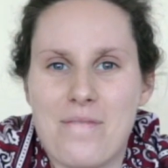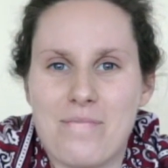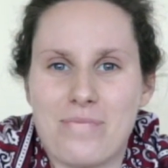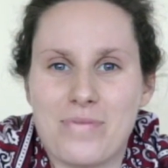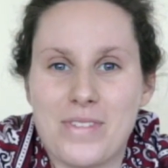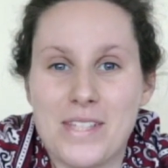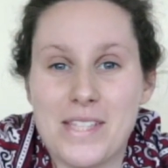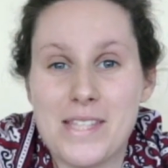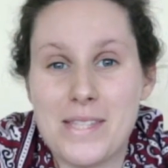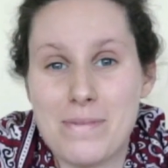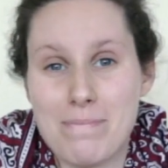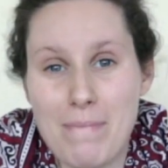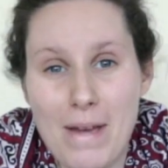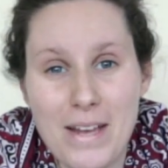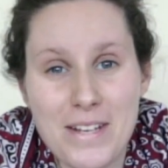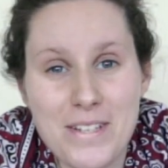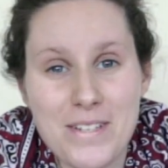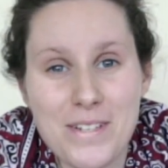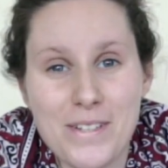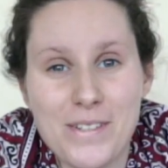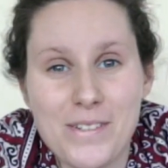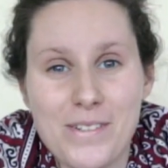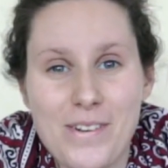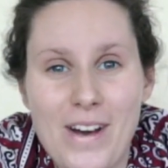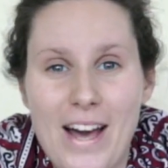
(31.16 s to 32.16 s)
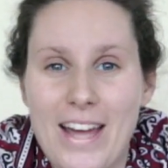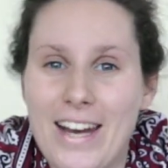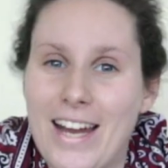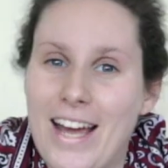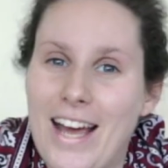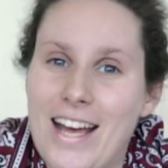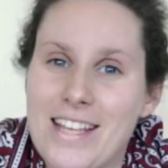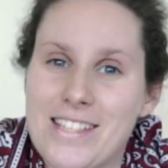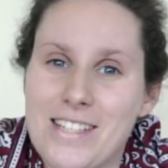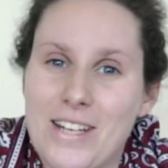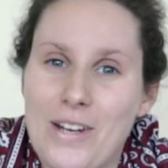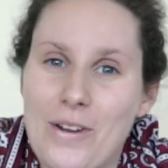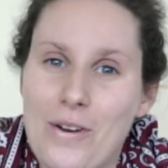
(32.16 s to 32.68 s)
special and
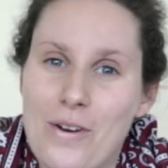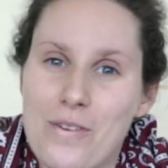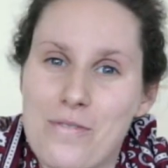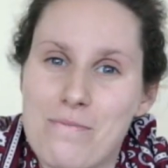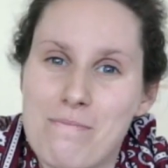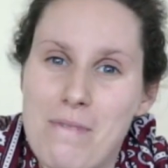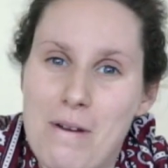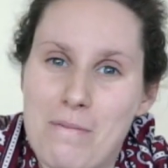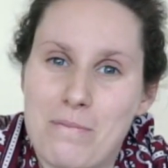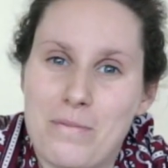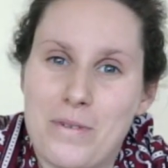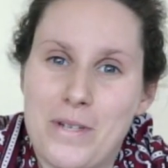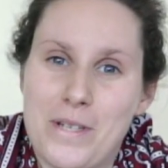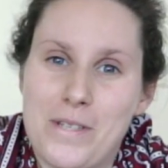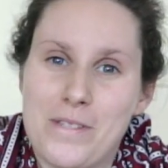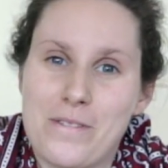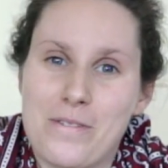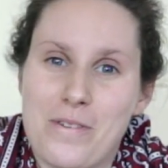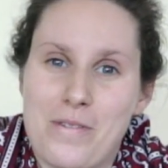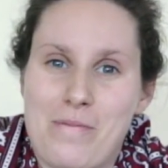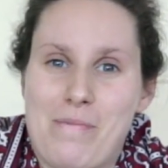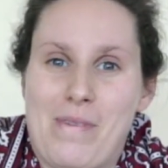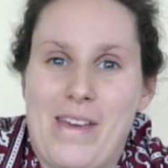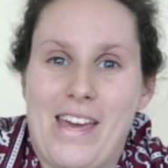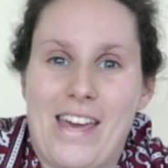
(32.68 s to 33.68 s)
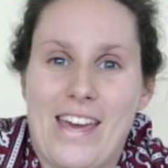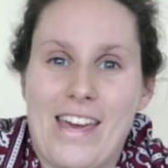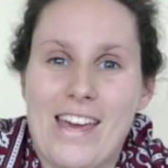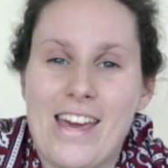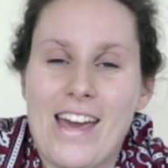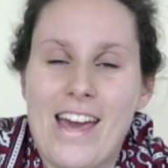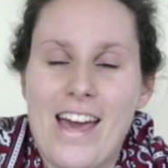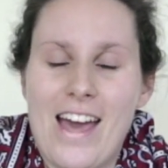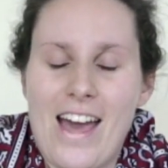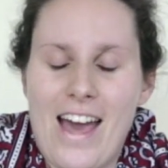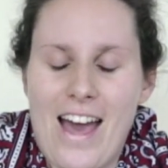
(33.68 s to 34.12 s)
has a lot of memories for me.